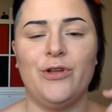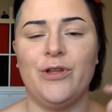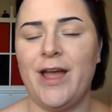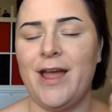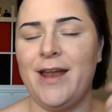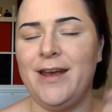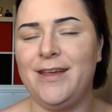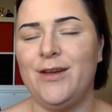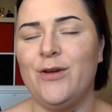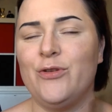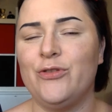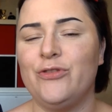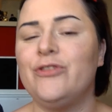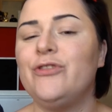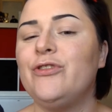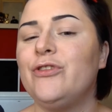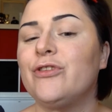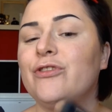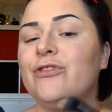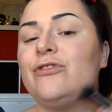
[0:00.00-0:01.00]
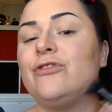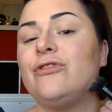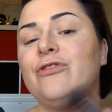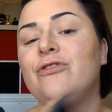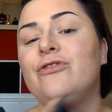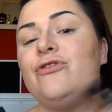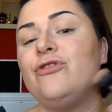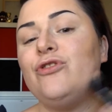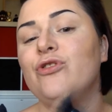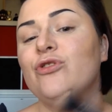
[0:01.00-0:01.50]
any onto the
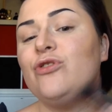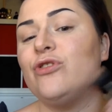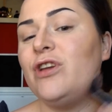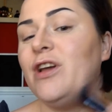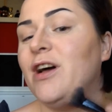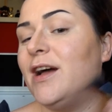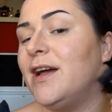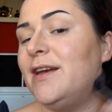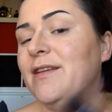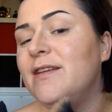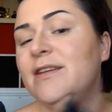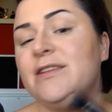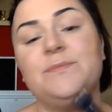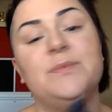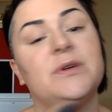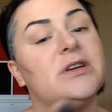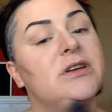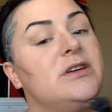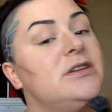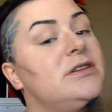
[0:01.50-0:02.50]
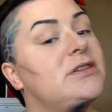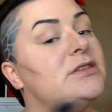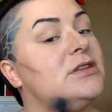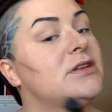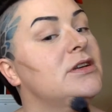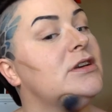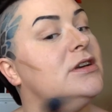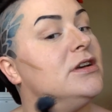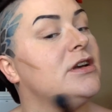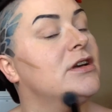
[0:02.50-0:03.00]
jawline is because
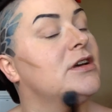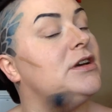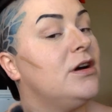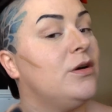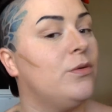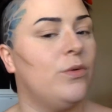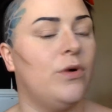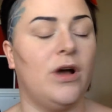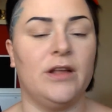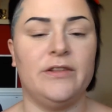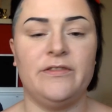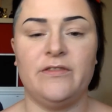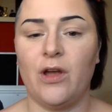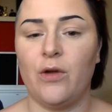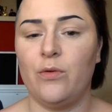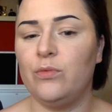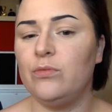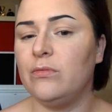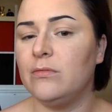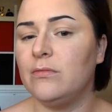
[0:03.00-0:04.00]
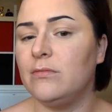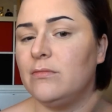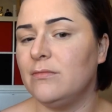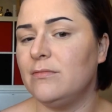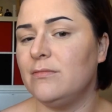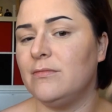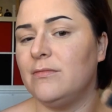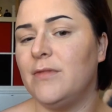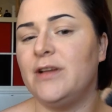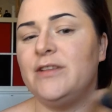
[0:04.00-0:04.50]
I don't
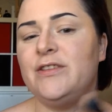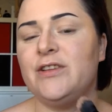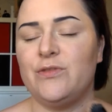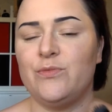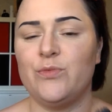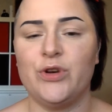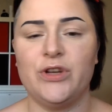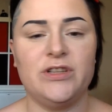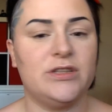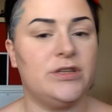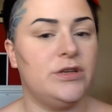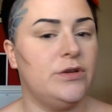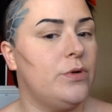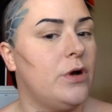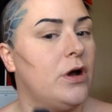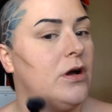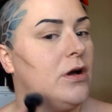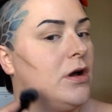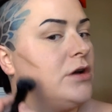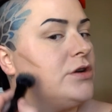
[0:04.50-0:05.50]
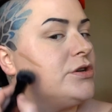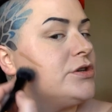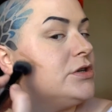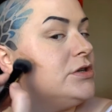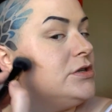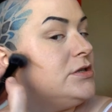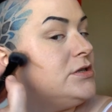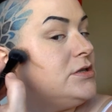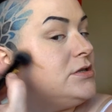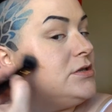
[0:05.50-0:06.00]
want it too harsh,
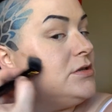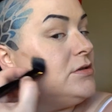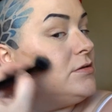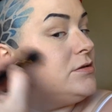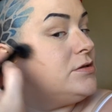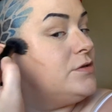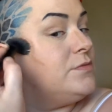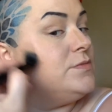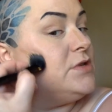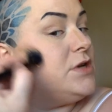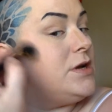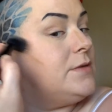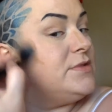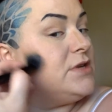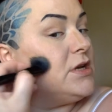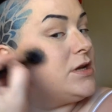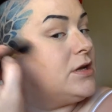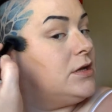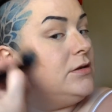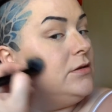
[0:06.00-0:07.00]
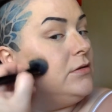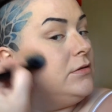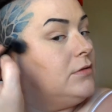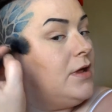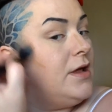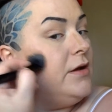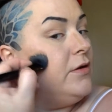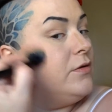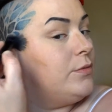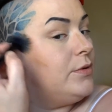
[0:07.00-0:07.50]
because sometimes I can
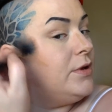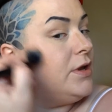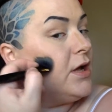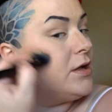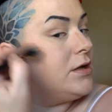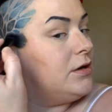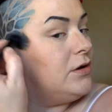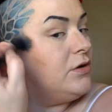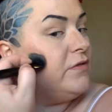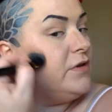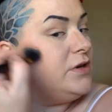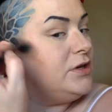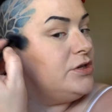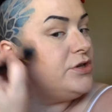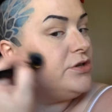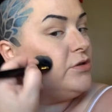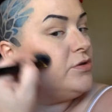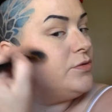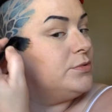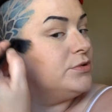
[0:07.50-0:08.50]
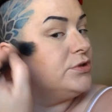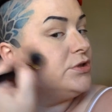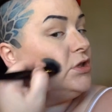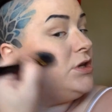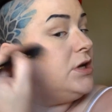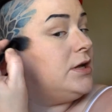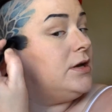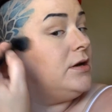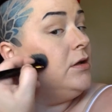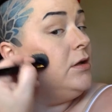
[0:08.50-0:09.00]
end up with like an orange double
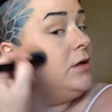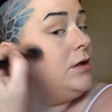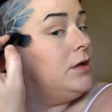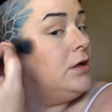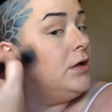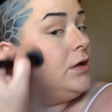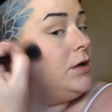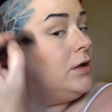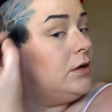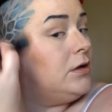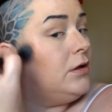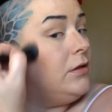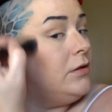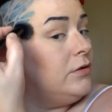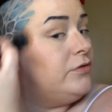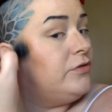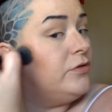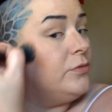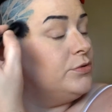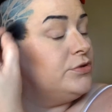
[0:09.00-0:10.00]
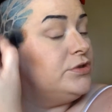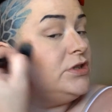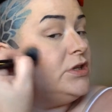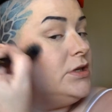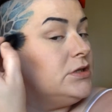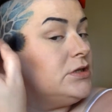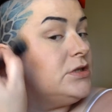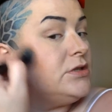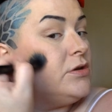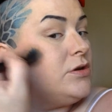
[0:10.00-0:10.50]
chin, and the double
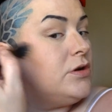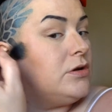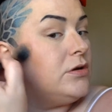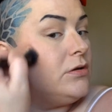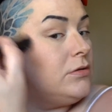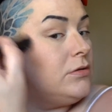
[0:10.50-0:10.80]
chin's not